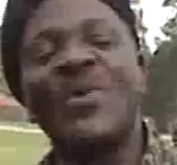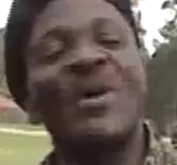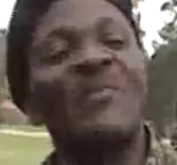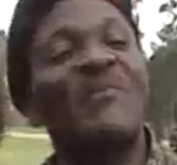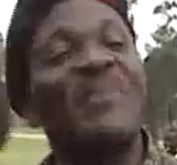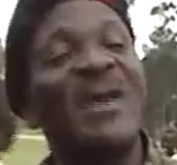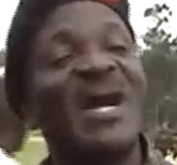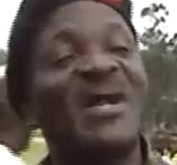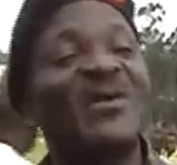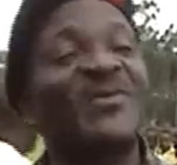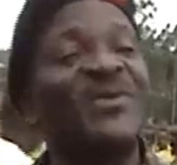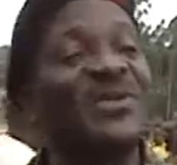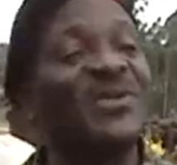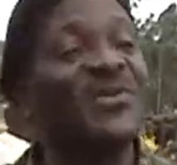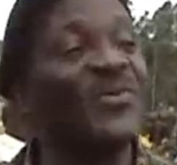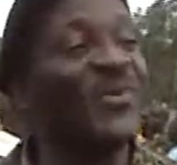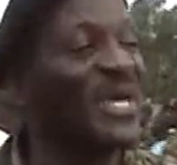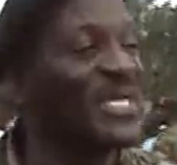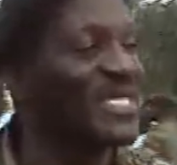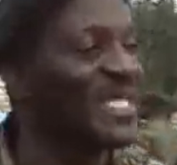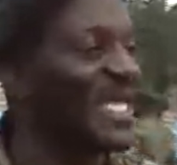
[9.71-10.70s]
Way back when he
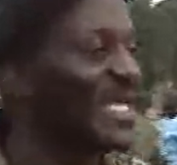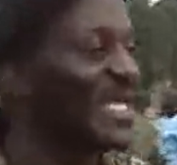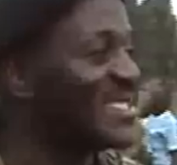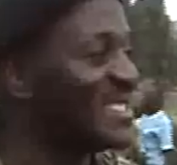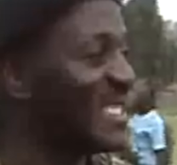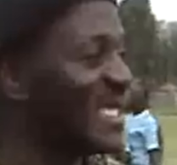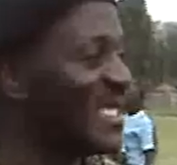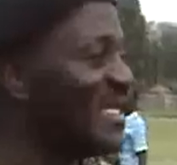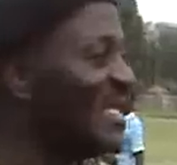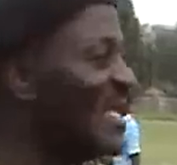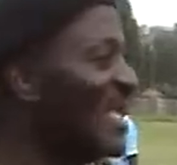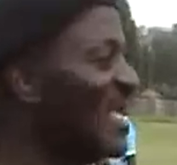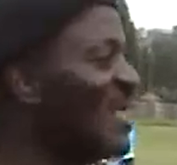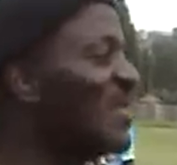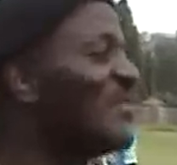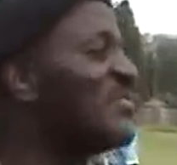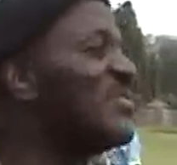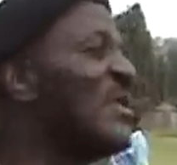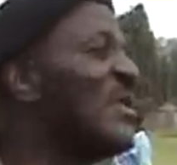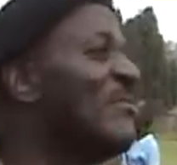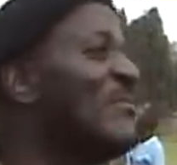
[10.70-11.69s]
went, I said
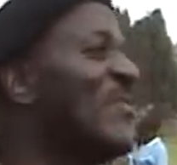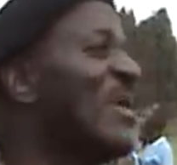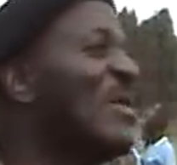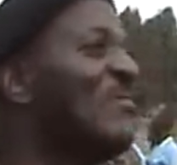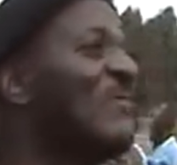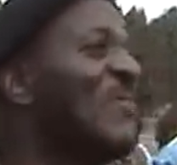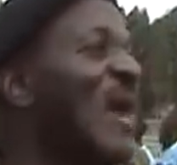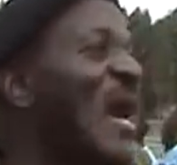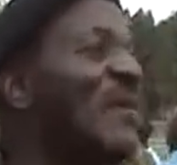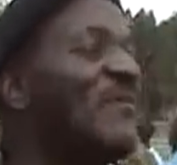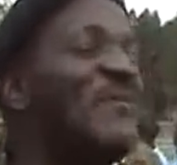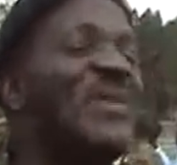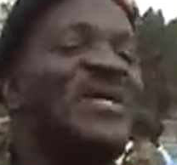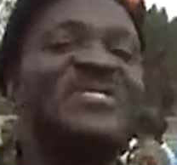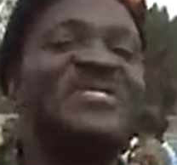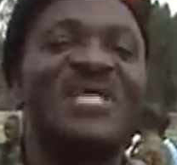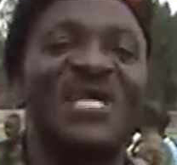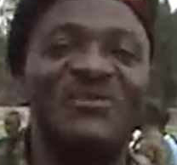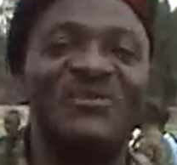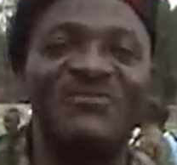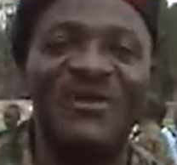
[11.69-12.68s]
the, my
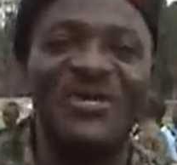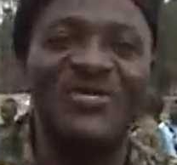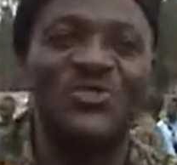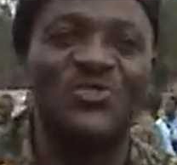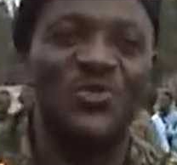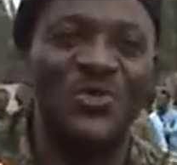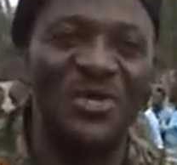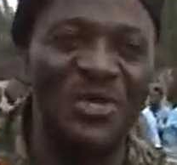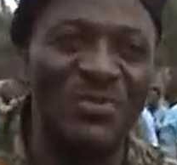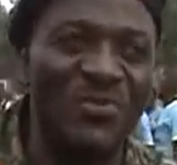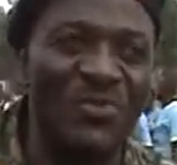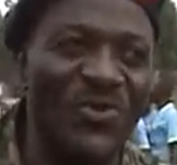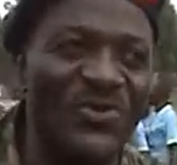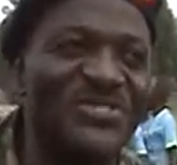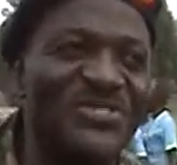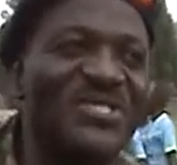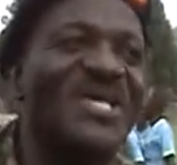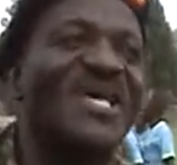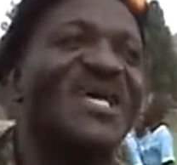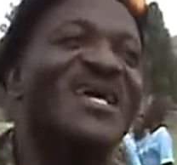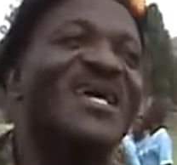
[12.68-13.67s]
best advice to him
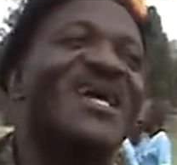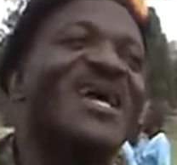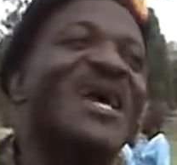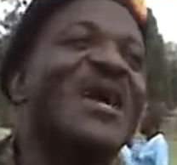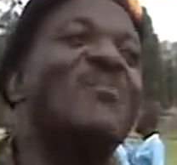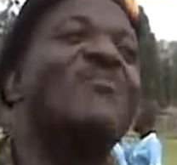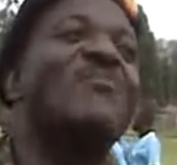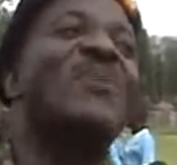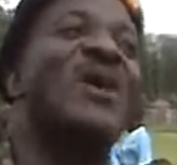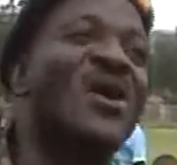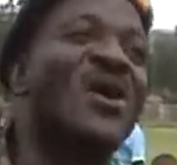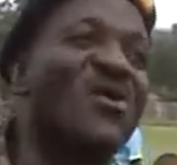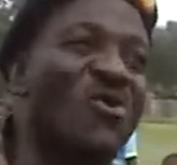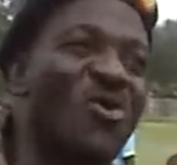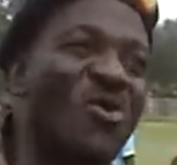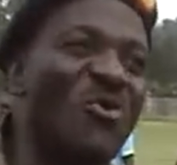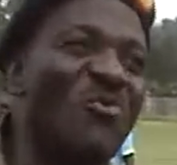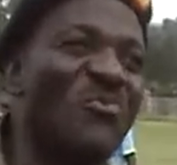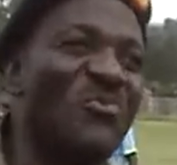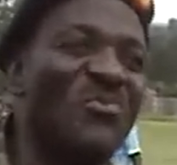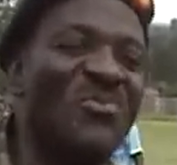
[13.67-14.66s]
was come back
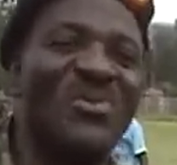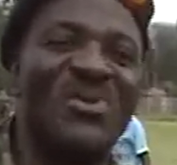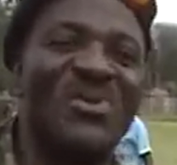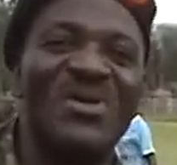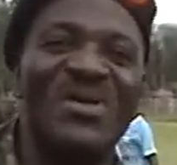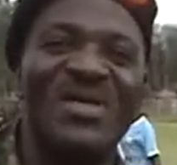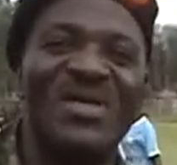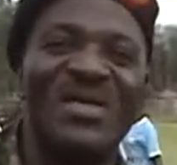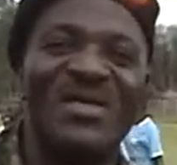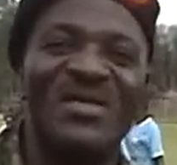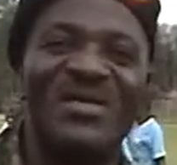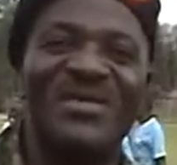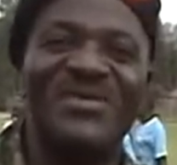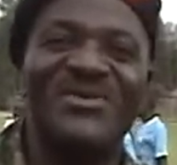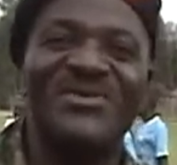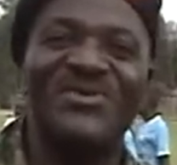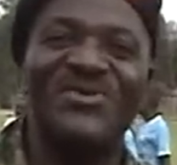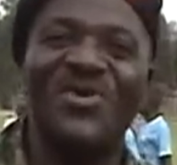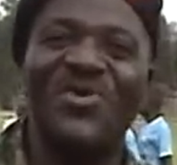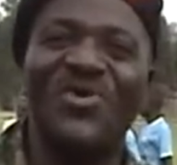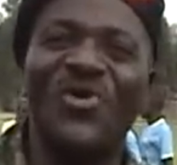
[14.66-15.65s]
home.
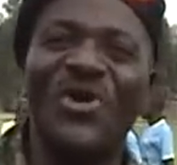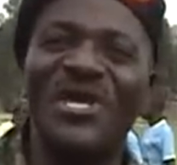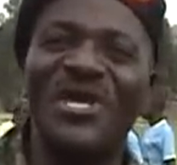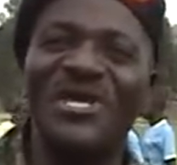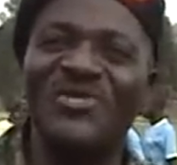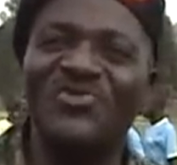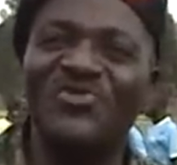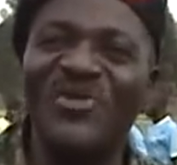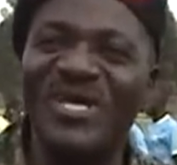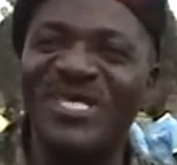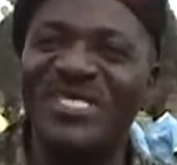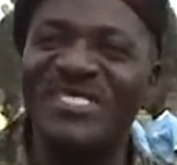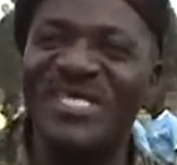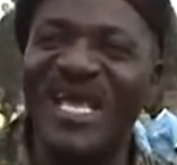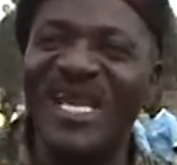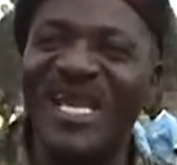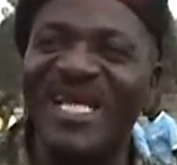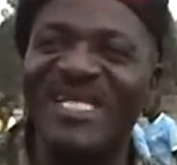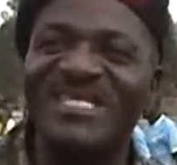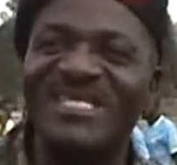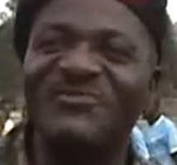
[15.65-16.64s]
You know, going into
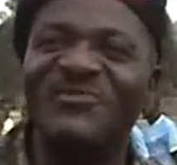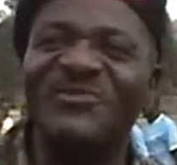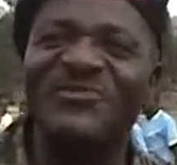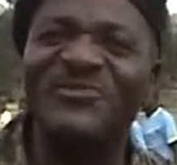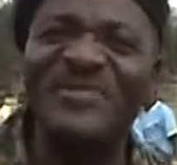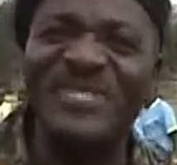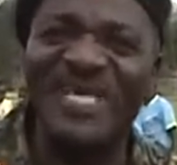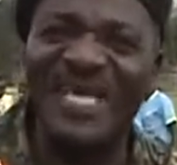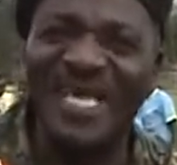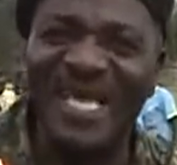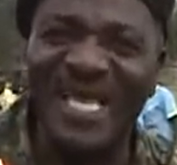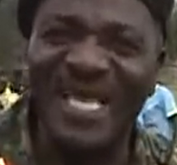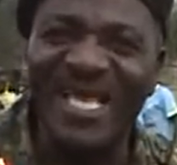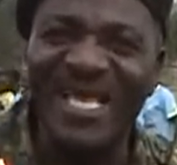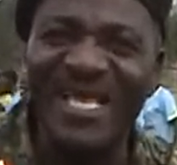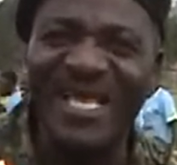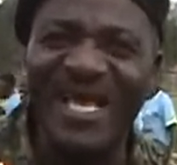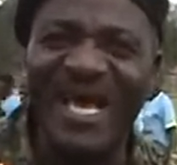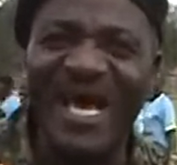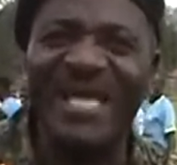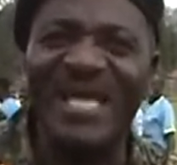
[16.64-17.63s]
exile at 50
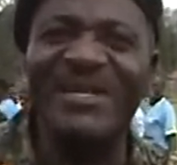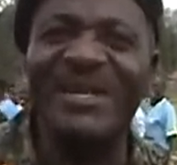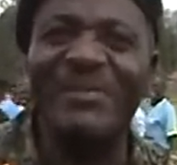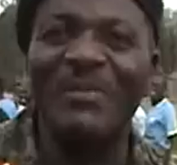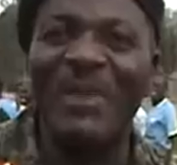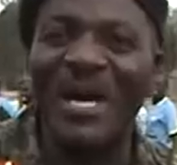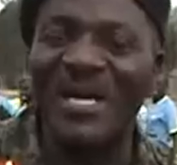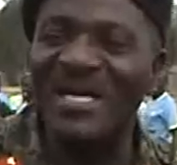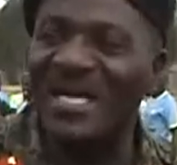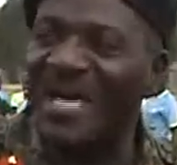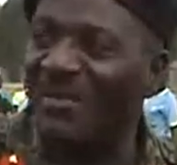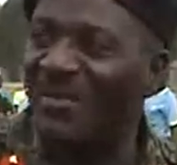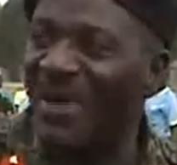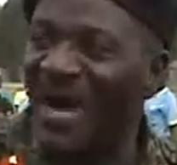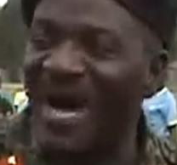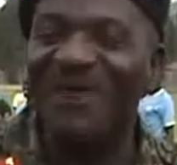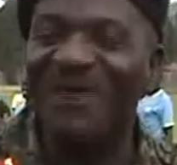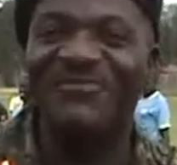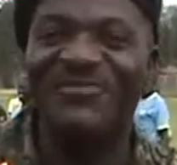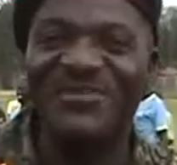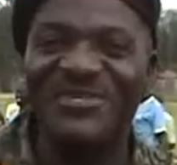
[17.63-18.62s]
and, and
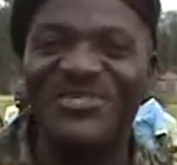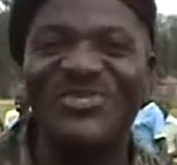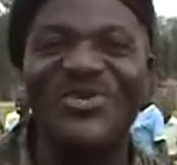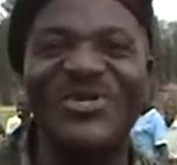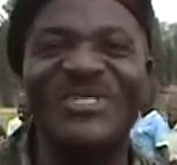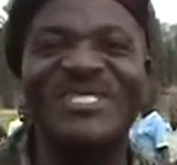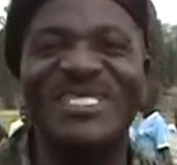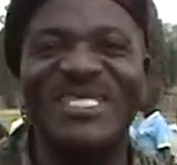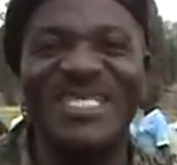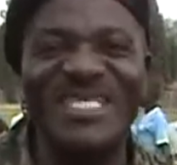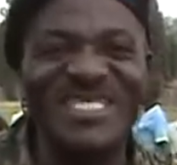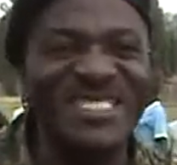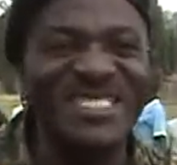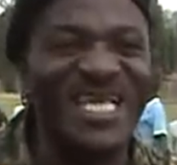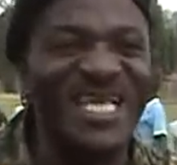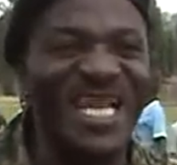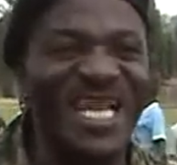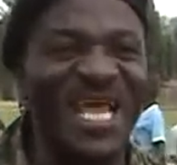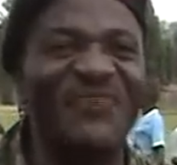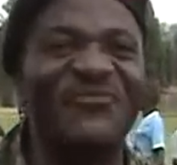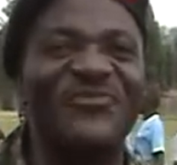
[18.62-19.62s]
above, it's not
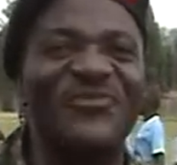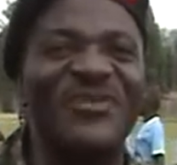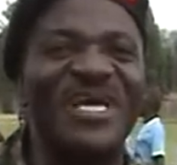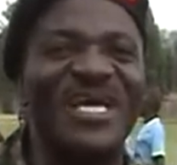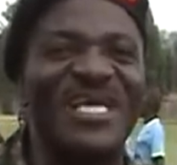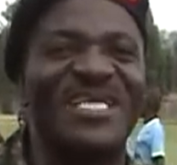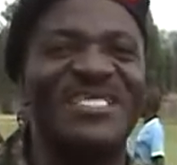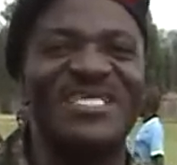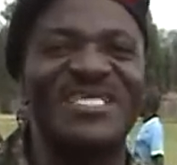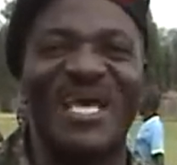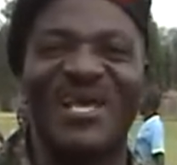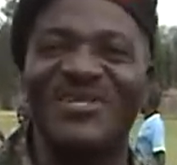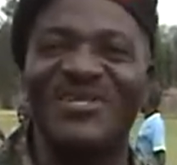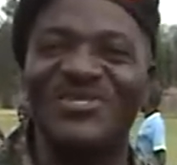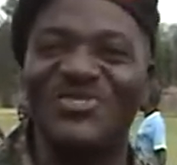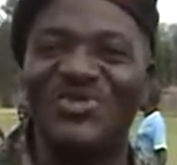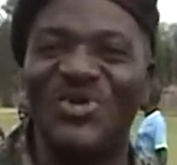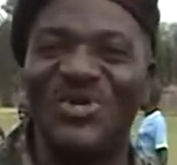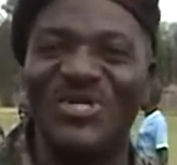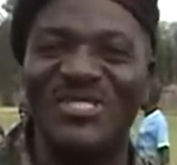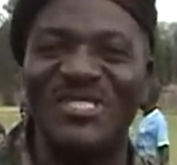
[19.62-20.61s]
easy. Life in exile
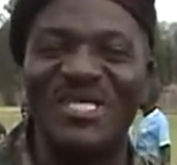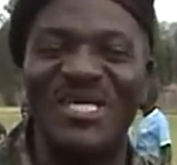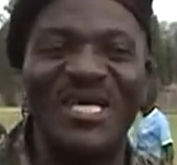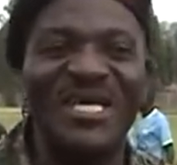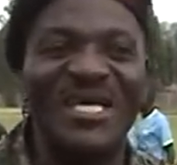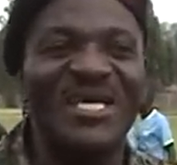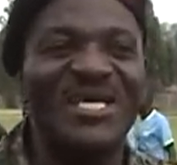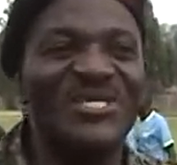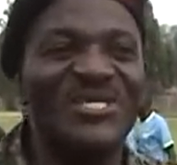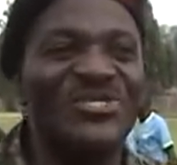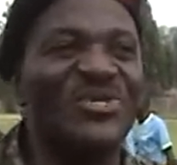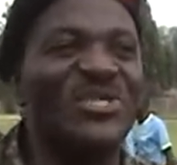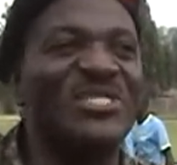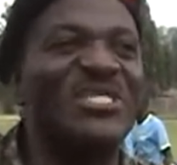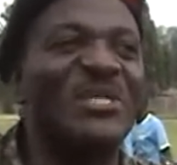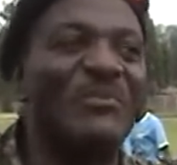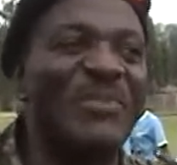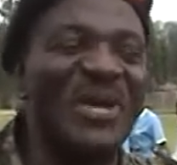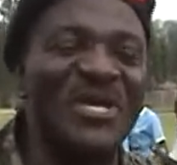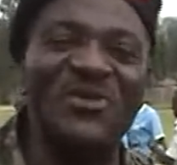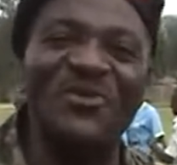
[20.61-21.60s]
is not, is
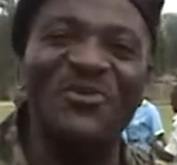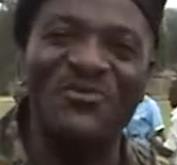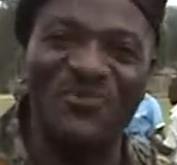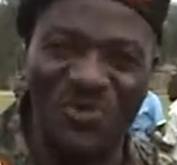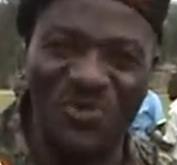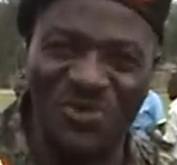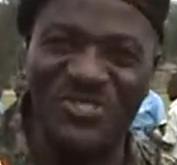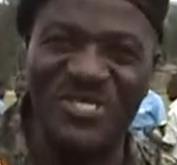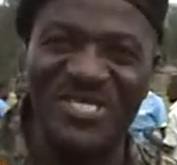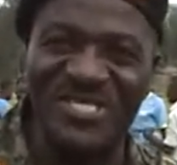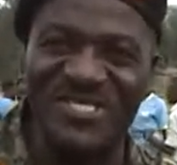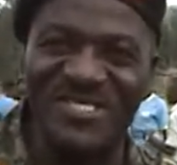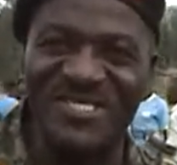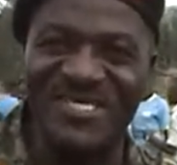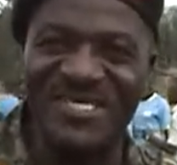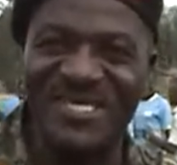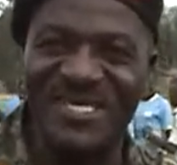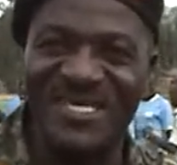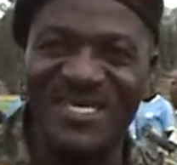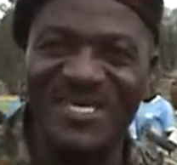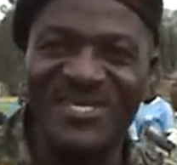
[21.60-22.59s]
not a bed of roses.
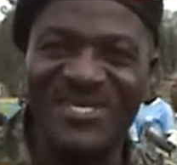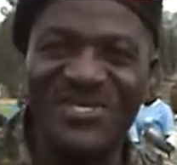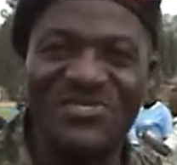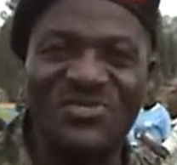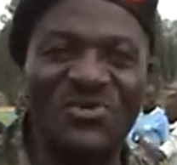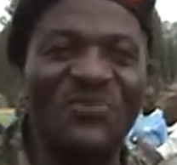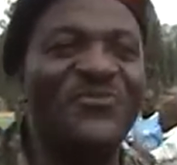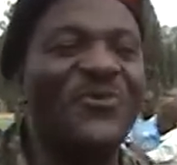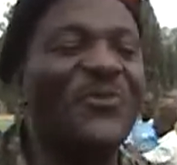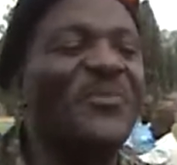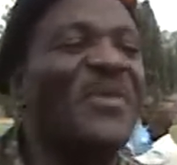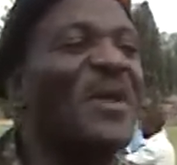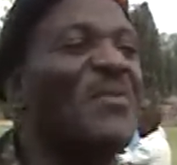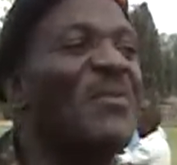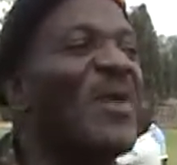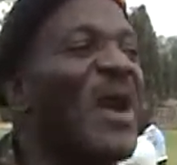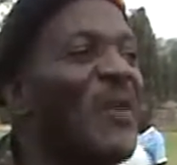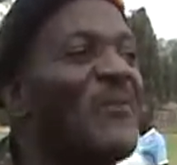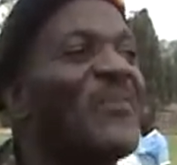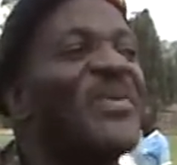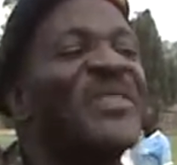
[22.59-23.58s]
So for me,
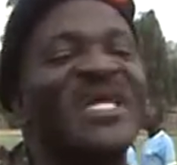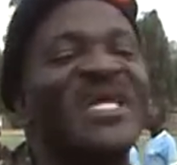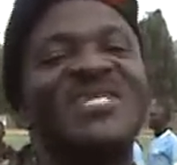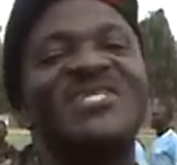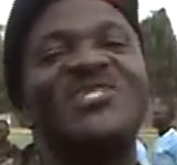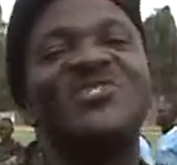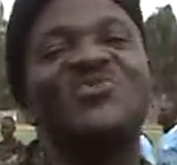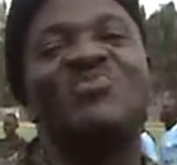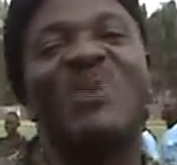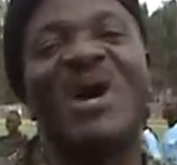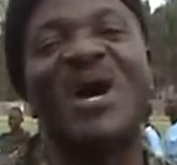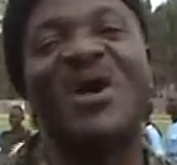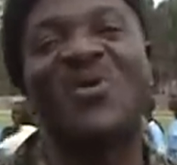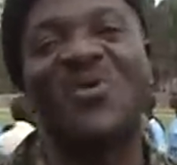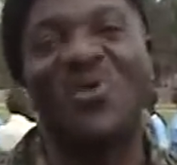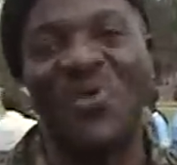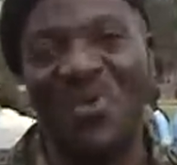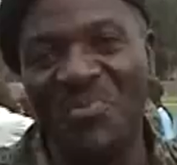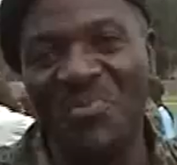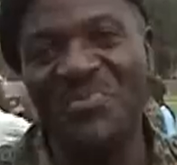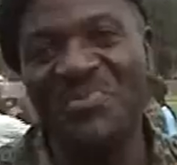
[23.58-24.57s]
I'm happy that he's back
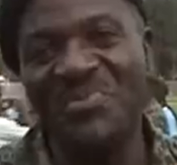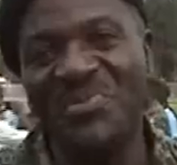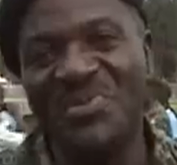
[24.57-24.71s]
home,